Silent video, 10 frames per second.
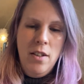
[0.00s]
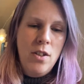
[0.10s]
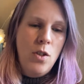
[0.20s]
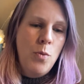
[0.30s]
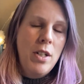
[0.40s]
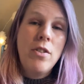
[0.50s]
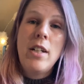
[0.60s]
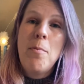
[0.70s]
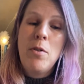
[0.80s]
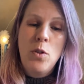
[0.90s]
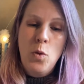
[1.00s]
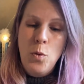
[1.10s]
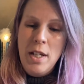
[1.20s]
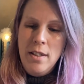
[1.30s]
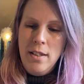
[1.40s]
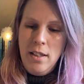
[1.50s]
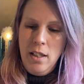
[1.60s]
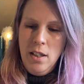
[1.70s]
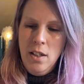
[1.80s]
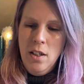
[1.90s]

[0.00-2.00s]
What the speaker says: the sweater number 20,